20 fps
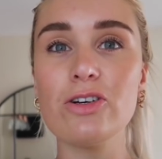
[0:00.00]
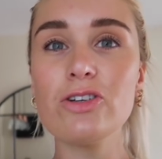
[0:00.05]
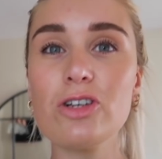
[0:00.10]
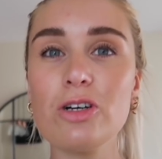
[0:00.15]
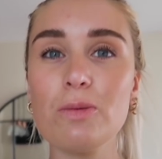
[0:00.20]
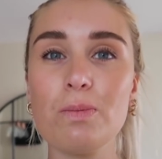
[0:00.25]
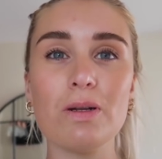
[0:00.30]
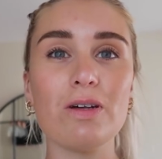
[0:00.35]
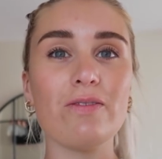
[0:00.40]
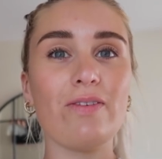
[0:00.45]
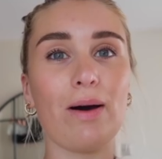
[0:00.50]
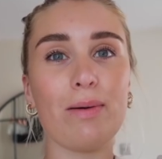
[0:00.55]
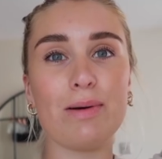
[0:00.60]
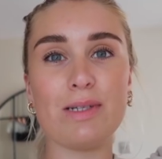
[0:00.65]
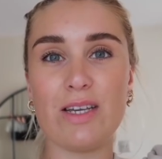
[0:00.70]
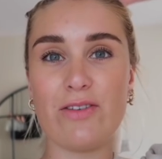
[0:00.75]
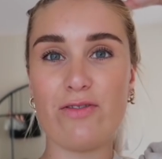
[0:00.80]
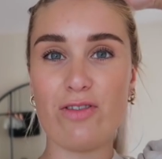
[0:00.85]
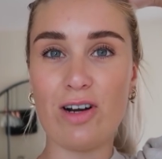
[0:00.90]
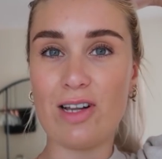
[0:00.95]
a good couple of
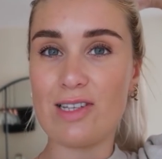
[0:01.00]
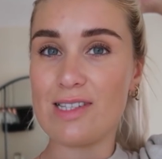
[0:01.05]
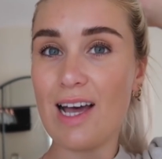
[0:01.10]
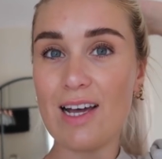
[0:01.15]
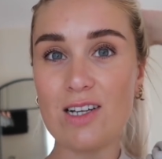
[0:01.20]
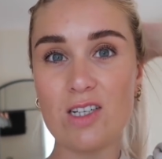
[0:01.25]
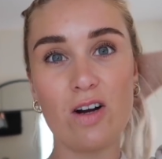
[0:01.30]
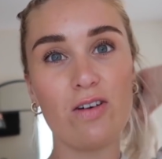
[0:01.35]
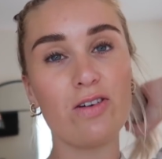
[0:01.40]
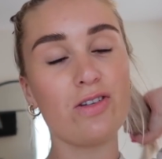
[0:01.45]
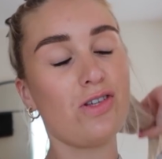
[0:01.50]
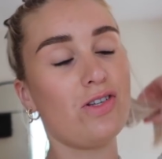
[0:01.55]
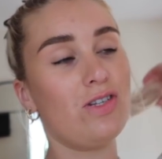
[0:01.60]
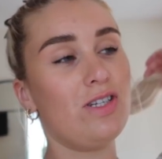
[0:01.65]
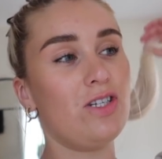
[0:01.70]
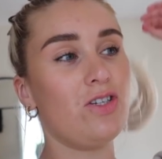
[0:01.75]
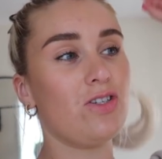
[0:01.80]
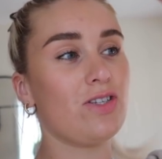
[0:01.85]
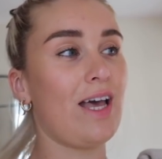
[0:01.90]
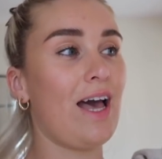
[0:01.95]
hours either on a Saturday or a
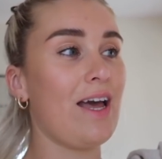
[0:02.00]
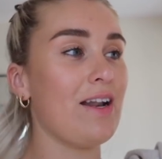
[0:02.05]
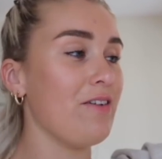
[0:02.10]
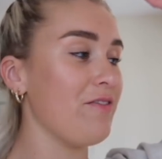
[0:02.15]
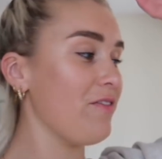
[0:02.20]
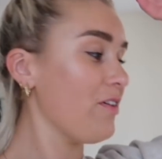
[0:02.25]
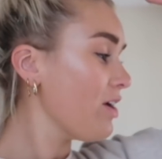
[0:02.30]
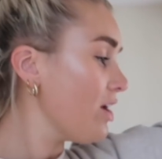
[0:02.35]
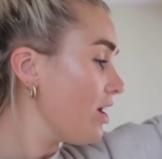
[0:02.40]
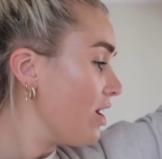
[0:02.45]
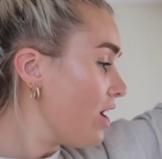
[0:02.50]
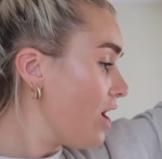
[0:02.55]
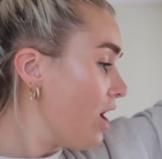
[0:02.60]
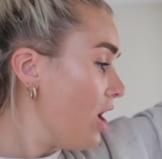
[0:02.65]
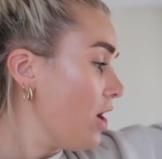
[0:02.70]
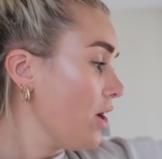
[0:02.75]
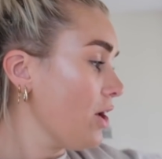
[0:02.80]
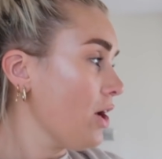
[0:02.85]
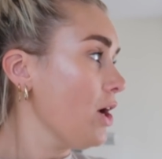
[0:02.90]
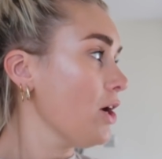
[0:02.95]
Sunday just kind of
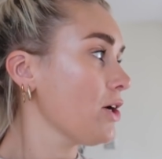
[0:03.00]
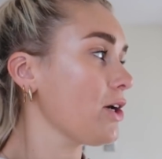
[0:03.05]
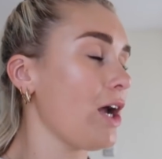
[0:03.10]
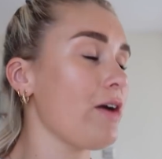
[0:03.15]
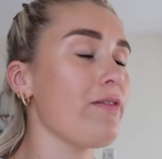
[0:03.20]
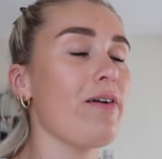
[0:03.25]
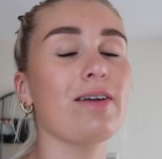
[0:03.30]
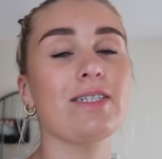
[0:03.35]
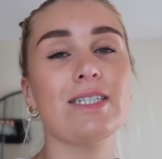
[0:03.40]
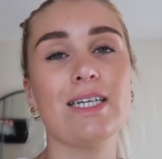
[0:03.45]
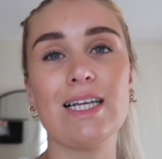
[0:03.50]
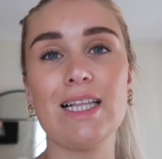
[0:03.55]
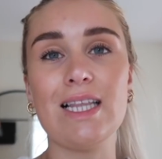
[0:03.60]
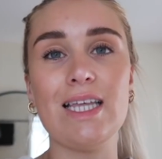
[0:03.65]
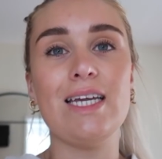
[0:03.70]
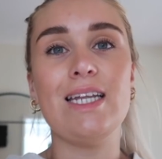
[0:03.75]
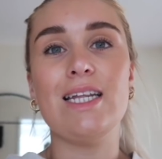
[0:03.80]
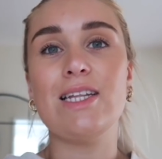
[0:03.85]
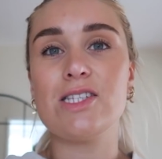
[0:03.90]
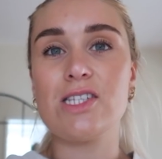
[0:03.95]
going around and
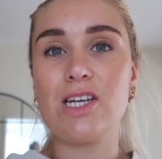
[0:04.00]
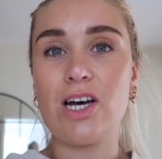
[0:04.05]
cleaning.